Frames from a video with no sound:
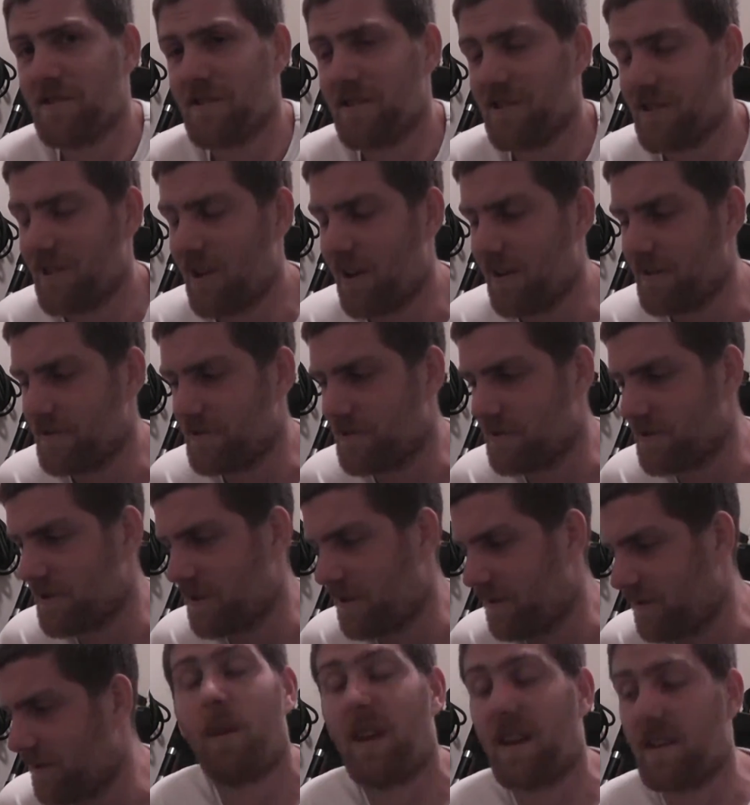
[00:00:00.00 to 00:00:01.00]
of the tides and
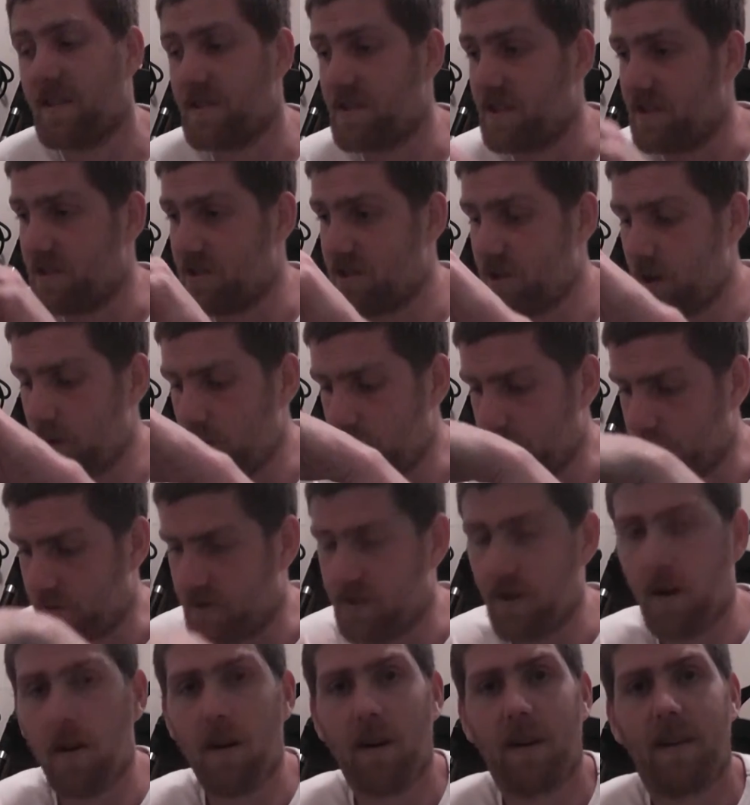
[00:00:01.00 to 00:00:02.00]
stuff, because it's so
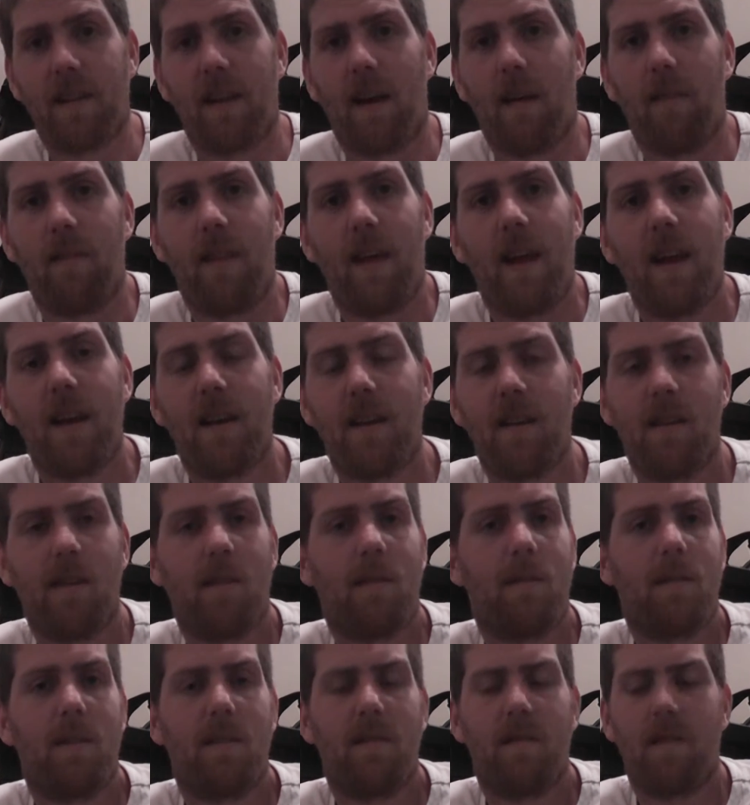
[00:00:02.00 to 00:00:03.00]
dark down there. You
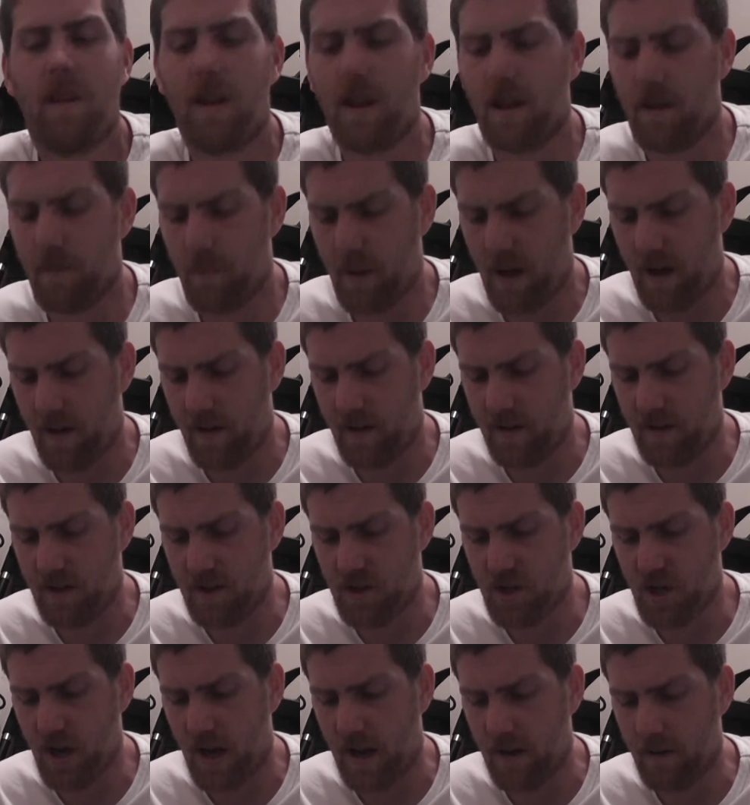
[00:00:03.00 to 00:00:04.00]
know, you think about in the
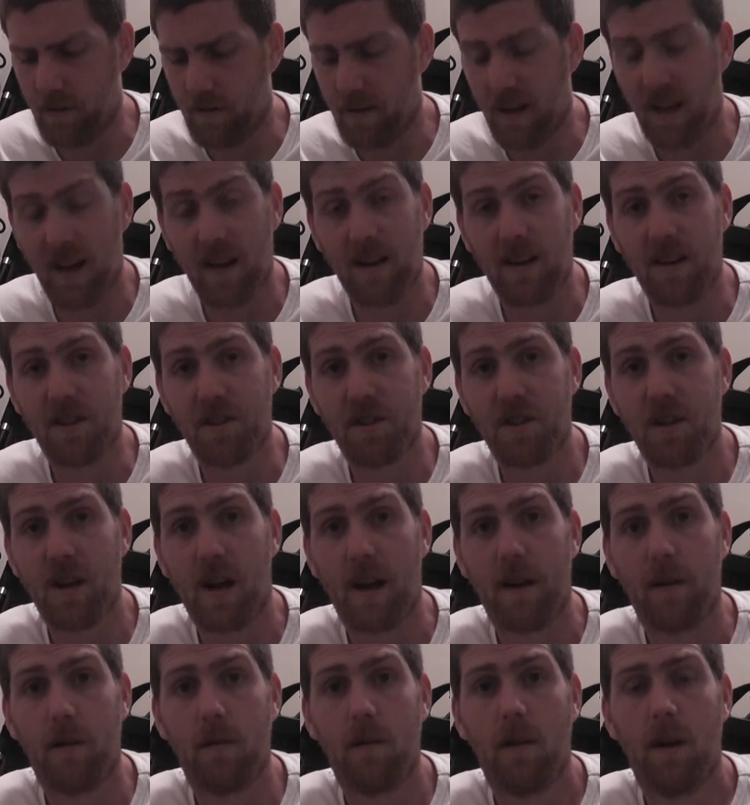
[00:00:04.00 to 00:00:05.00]
channel, the English
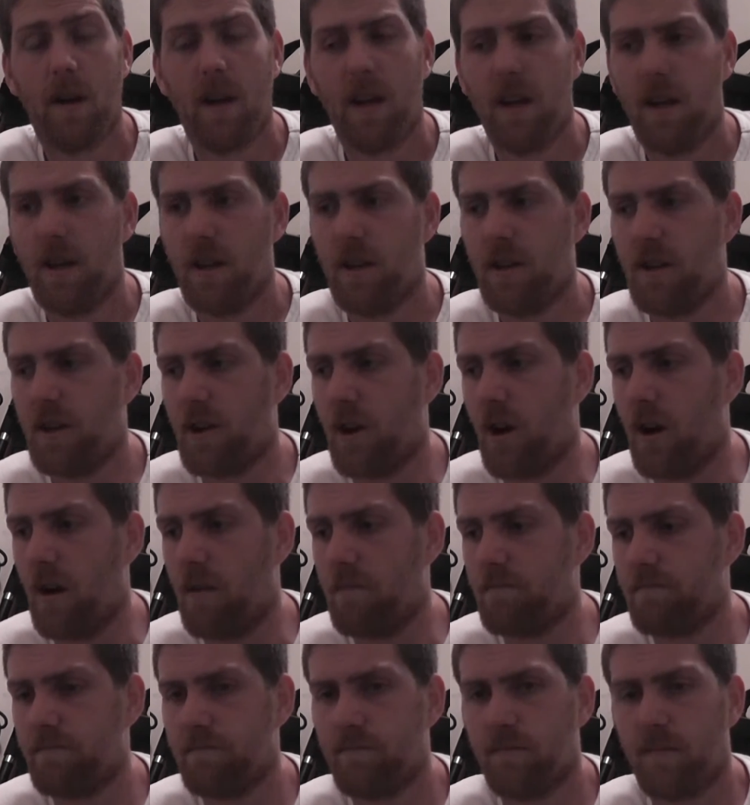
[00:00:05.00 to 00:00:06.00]
Channel, you
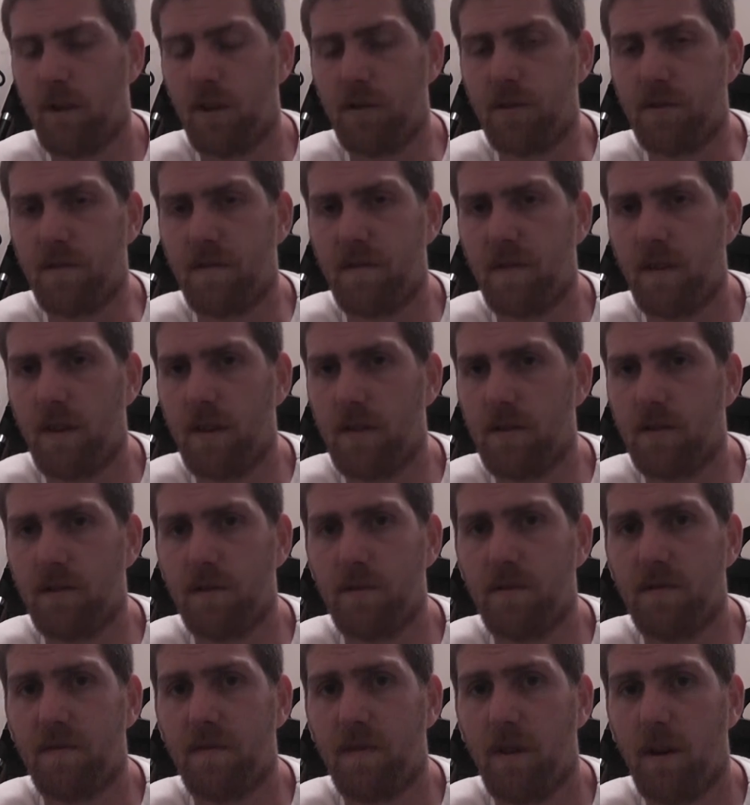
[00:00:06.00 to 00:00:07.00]
got 100 foot,
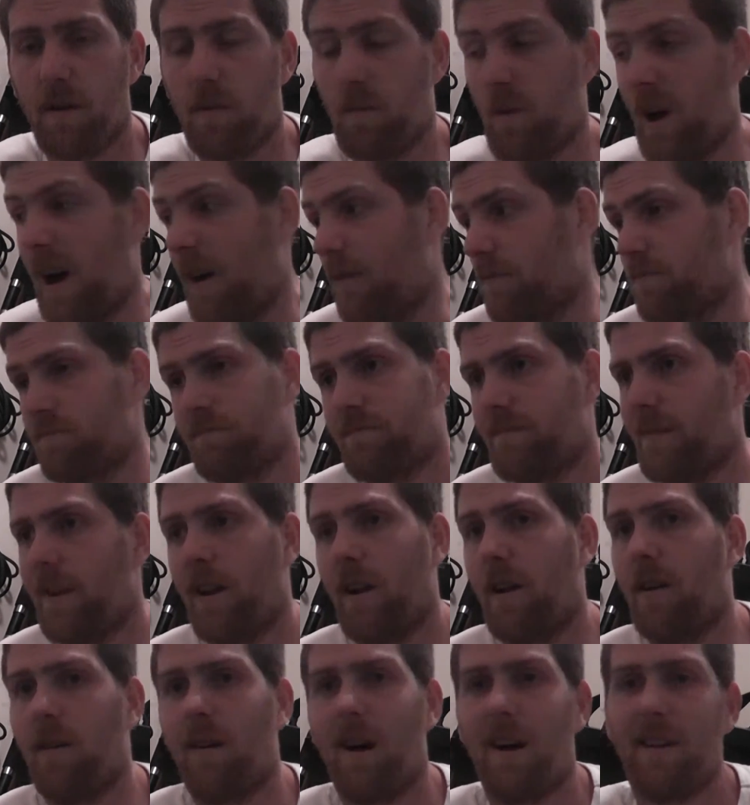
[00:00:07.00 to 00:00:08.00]
200 foot, well, you
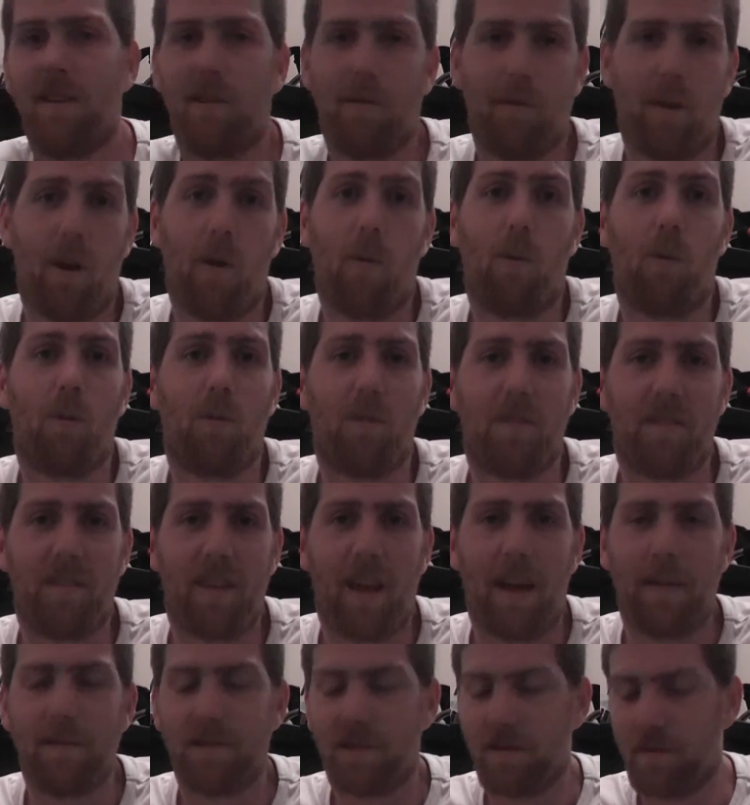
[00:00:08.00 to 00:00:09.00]
know, I don't know all the
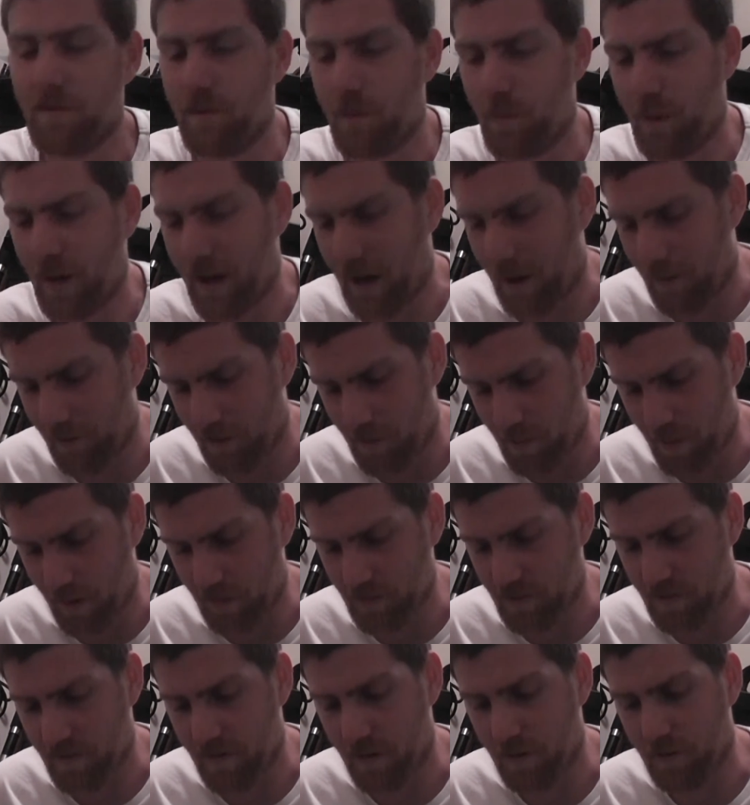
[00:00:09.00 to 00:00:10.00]
depths. I've only been out on the
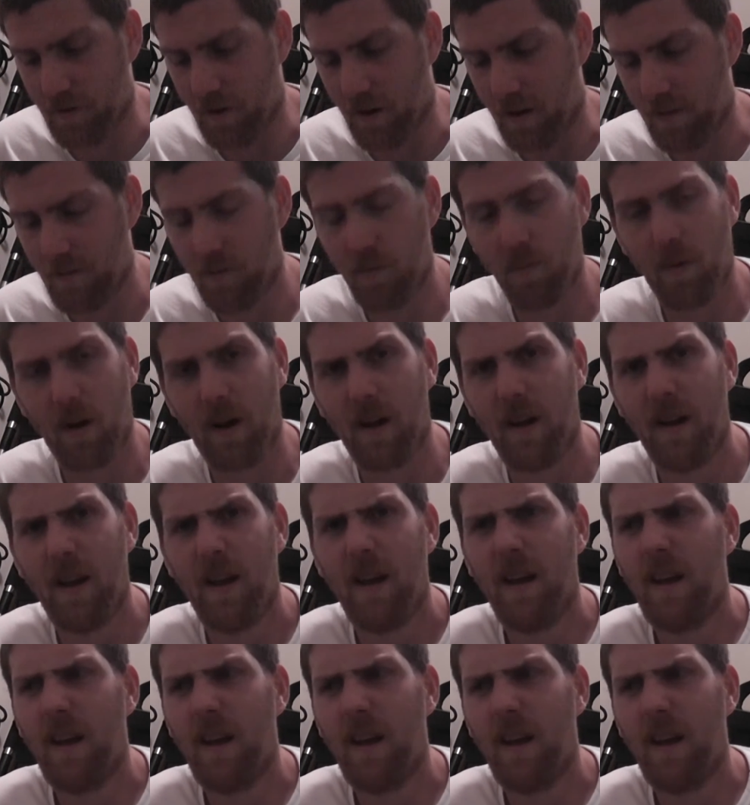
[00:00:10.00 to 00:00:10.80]
boats a few times, but